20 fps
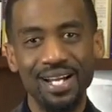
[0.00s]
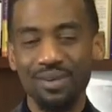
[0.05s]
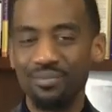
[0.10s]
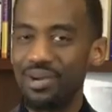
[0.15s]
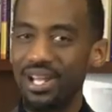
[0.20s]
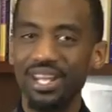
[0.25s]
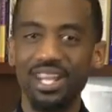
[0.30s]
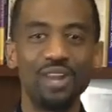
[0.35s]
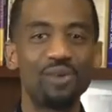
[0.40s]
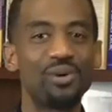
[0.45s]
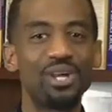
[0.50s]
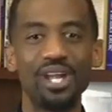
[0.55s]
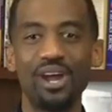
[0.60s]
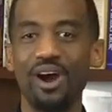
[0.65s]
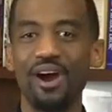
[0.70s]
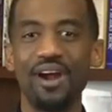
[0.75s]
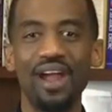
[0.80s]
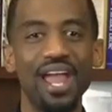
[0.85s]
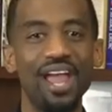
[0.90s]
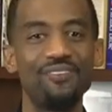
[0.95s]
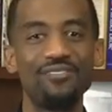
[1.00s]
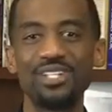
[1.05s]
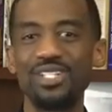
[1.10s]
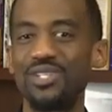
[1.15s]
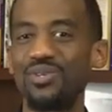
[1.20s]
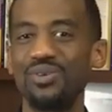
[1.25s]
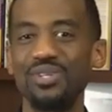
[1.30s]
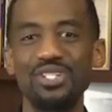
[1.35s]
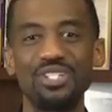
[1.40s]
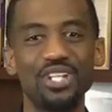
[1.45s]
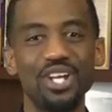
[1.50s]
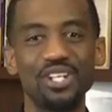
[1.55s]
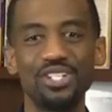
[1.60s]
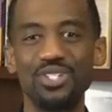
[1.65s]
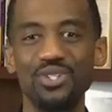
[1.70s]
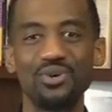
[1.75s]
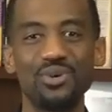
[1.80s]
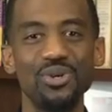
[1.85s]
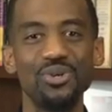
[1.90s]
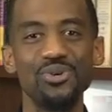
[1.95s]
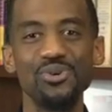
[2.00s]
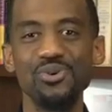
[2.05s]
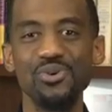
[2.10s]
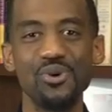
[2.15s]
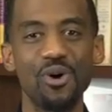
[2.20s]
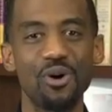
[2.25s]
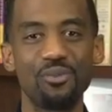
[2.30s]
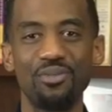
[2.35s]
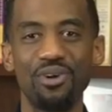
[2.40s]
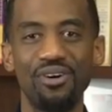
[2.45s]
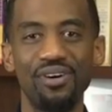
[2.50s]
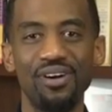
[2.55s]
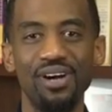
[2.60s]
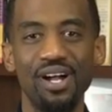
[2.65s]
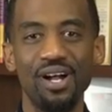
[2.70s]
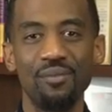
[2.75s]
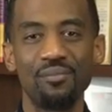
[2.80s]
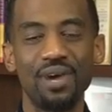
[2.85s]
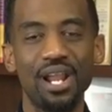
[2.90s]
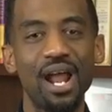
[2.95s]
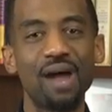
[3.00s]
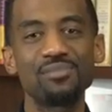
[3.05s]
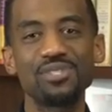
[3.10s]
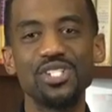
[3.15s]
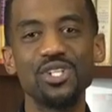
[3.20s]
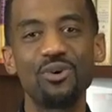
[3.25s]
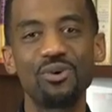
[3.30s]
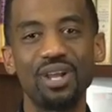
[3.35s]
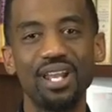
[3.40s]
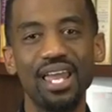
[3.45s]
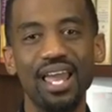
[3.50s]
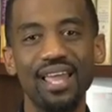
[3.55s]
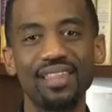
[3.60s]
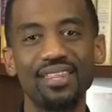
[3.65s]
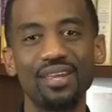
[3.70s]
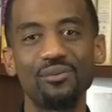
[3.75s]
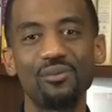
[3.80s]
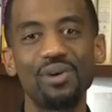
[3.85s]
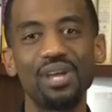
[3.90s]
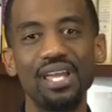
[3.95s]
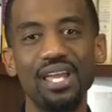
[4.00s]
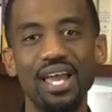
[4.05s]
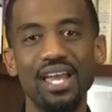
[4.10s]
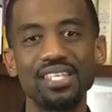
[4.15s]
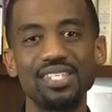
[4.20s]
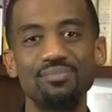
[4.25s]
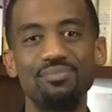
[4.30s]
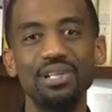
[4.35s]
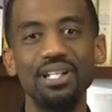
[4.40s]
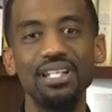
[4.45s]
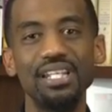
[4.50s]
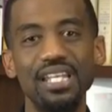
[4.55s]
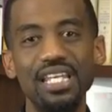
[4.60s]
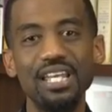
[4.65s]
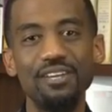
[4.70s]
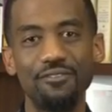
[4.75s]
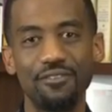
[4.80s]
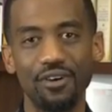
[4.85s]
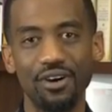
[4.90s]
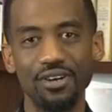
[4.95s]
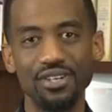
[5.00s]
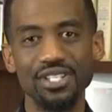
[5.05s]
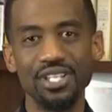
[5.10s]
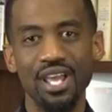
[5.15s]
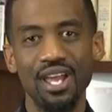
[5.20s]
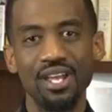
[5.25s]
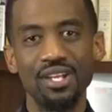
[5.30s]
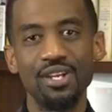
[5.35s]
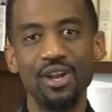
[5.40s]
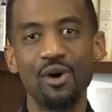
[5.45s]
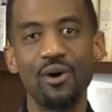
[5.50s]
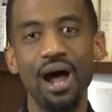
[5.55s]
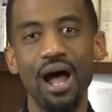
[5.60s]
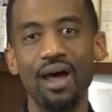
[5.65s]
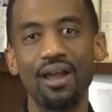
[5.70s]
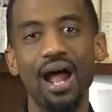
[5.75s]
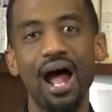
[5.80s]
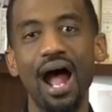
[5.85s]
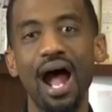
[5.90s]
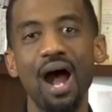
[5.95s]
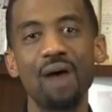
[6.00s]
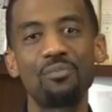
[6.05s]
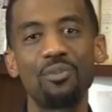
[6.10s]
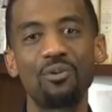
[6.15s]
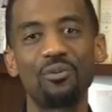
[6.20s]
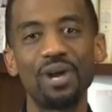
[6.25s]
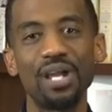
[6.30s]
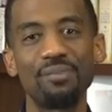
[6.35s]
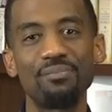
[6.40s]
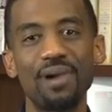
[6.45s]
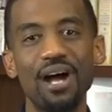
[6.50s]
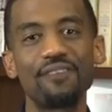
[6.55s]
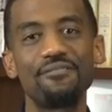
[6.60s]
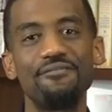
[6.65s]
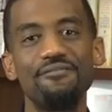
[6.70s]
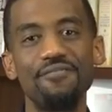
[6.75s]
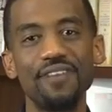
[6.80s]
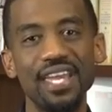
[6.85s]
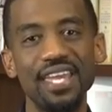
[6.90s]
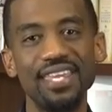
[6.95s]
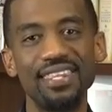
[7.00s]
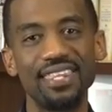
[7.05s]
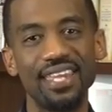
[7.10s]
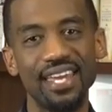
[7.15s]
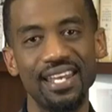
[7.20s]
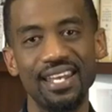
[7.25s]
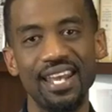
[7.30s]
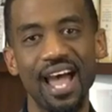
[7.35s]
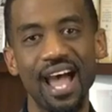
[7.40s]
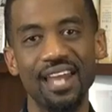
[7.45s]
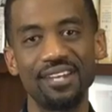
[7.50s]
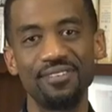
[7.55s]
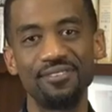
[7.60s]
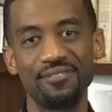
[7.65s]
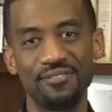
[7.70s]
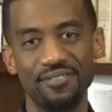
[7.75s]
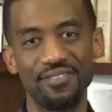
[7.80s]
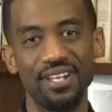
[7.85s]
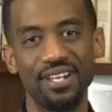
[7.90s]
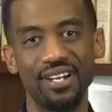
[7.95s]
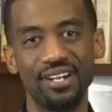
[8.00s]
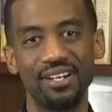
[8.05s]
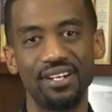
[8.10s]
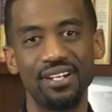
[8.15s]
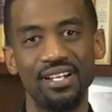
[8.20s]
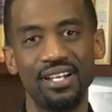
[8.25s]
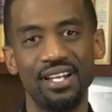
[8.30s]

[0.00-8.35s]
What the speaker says: But here we are having to adjust to a new normal, but I'm so glad that we as believers know how to operate by faith and not in fear.